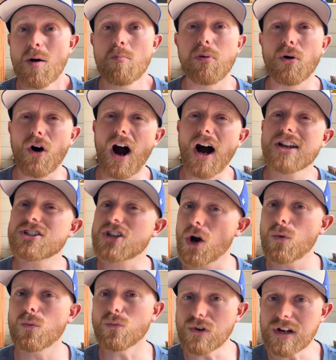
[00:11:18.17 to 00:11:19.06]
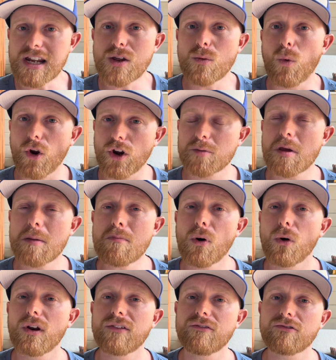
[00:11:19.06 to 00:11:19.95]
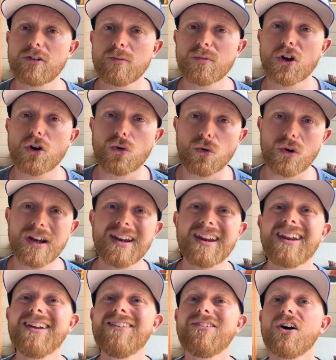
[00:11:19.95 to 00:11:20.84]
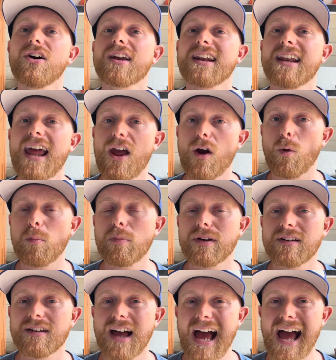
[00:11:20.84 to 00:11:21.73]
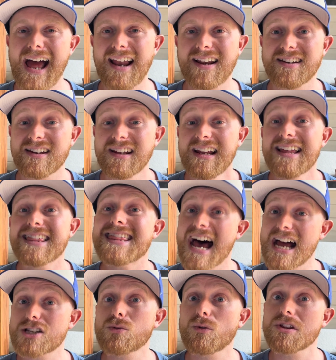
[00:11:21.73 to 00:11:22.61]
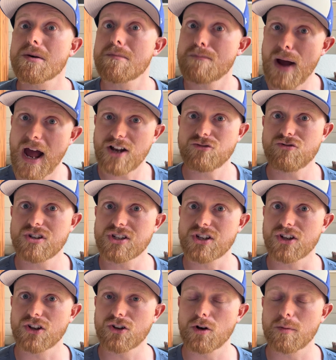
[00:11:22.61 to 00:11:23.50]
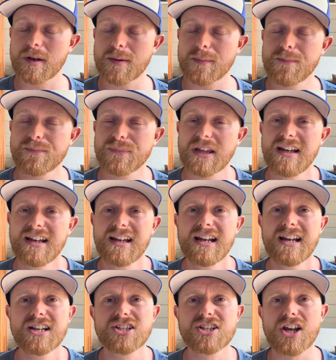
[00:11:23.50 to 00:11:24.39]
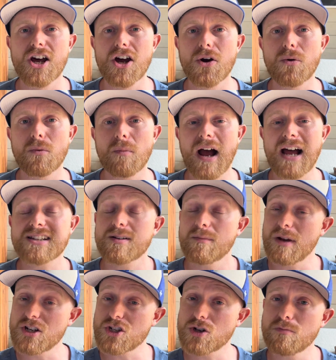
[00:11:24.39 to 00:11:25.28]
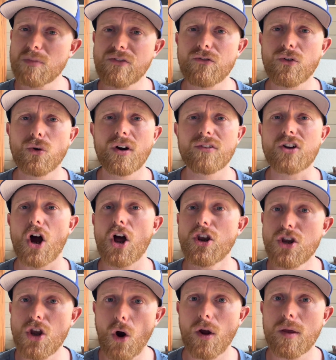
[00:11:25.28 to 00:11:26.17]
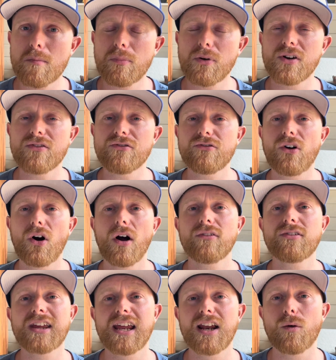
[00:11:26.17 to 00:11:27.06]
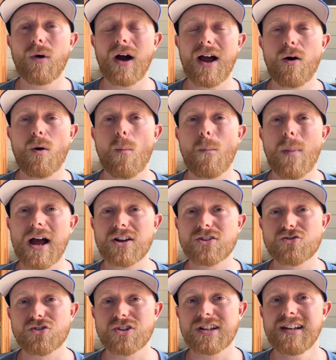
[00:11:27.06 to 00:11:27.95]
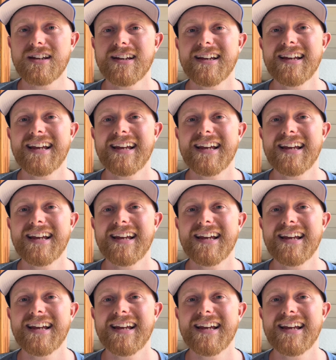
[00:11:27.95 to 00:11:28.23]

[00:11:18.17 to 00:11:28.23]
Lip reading: But I don't really want to be pulling from the grid if I can help it. And that's where the battery is going to come in. So as I mentioned before, I've got a 9.5 kilowatt hour battery.